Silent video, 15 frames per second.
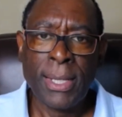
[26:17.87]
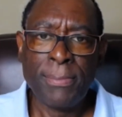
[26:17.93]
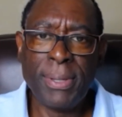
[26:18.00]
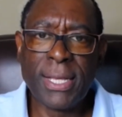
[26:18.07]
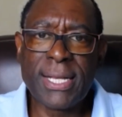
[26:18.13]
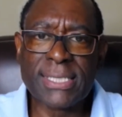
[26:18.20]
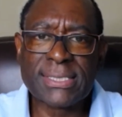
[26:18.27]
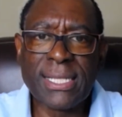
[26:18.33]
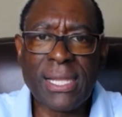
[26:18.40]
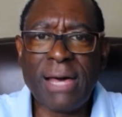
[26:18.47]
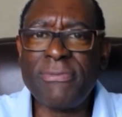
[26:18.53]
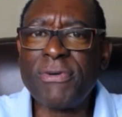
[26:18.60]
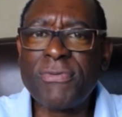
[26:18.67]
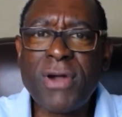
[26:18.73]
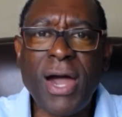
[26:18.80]
because the
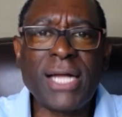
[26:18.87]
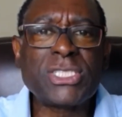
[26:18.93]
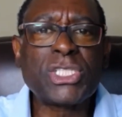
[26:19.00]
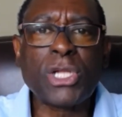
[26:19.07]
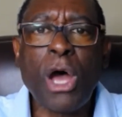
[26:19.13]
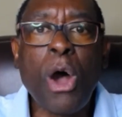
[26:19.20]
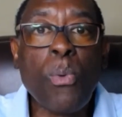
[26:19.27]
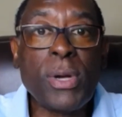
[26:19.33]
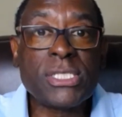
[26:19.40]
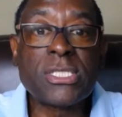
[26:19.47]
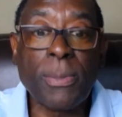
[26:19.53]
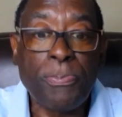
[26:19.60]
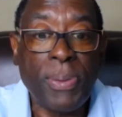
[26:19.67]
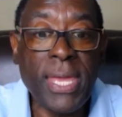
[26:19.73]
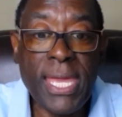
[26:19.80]
love of God should always
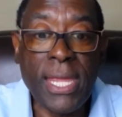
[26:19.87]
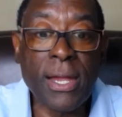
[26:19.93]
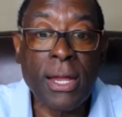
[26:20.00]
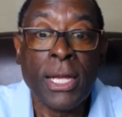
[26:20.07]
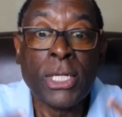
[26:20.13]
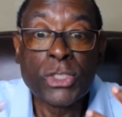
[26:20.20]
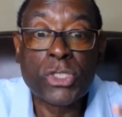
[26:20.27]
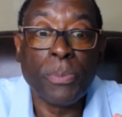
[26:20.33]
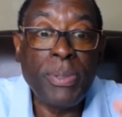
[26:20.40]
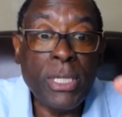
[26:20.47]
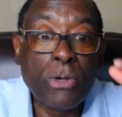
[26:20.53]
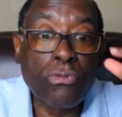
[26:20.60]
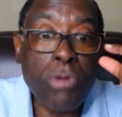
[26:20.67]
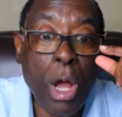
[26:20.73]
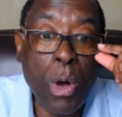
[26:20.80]
appear to be
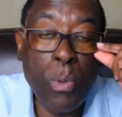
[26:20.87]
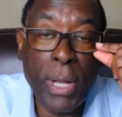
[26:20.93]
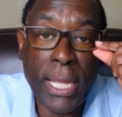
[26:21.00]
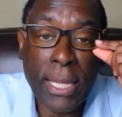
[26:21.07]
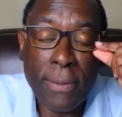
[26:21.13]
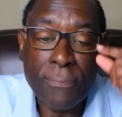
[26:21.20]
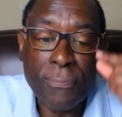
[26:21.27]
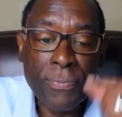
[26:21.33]
growing.